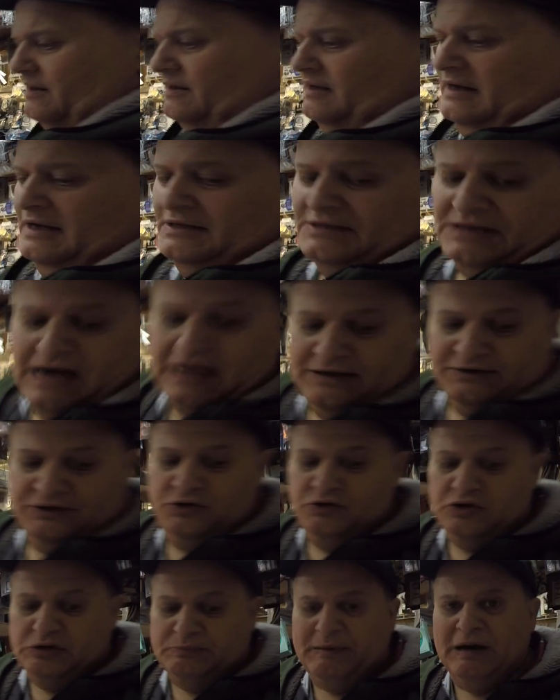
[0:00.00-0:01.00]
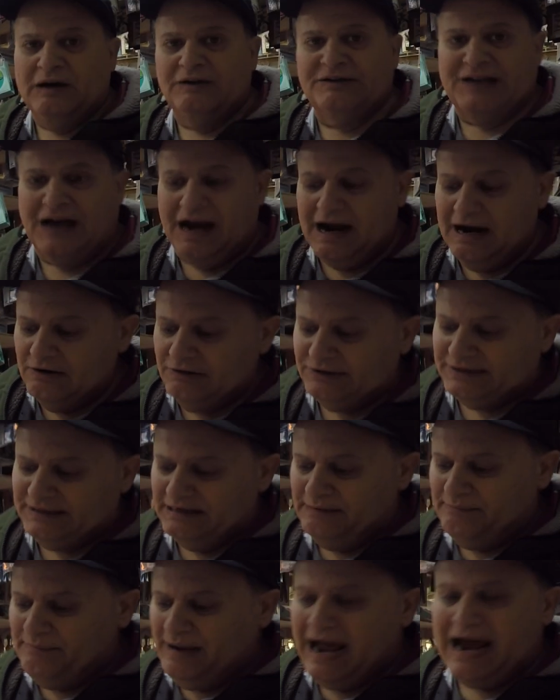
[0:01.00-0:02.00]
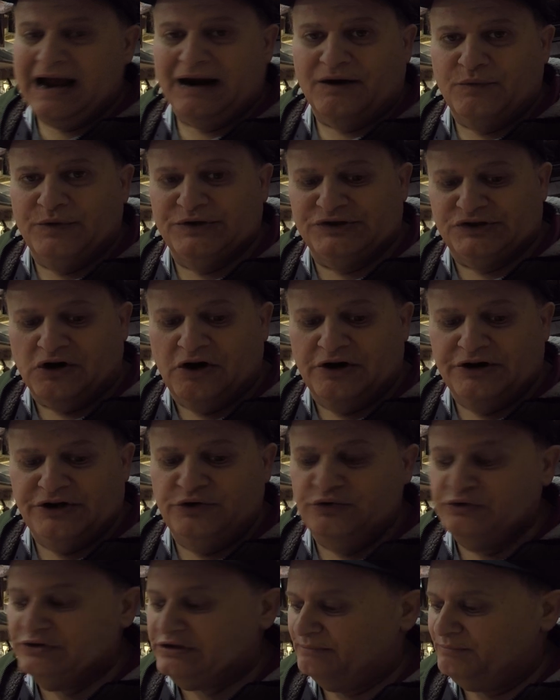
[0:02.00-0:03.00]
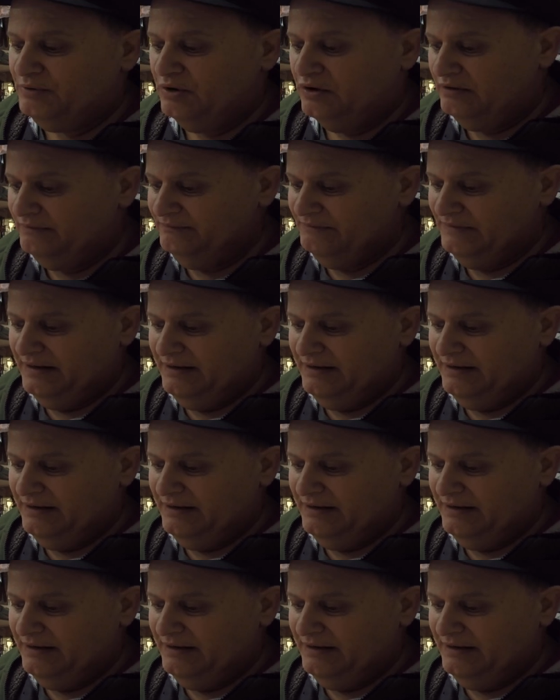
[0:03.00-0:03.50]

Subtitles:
it's got two spare tires in the back, which are usable.